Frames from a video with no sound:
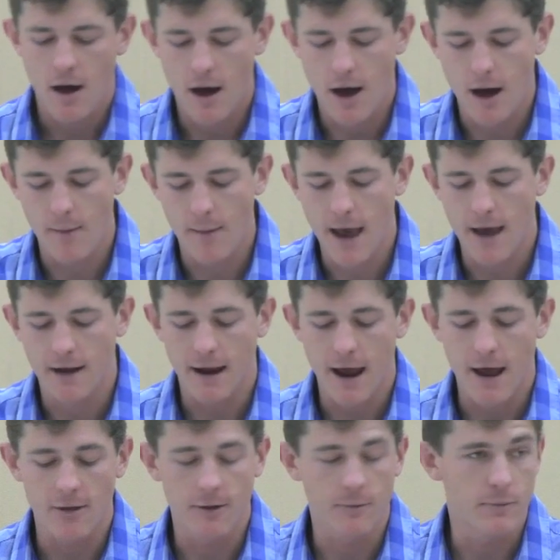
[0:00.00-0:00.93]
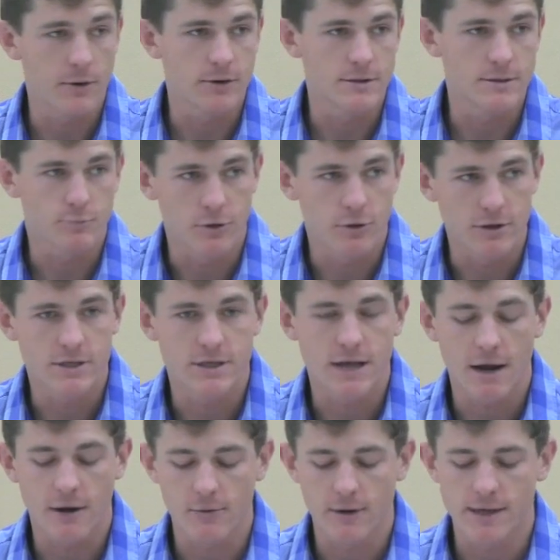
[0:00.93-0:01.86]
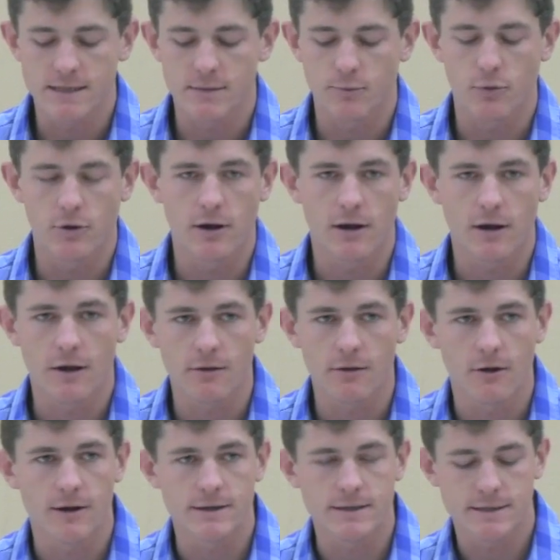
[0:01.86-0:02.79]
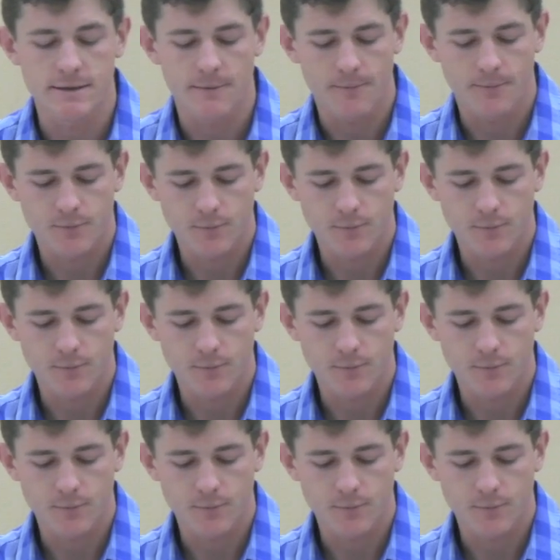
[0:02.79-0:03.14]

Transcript: and ALEC bills push NRA-supported gun laws.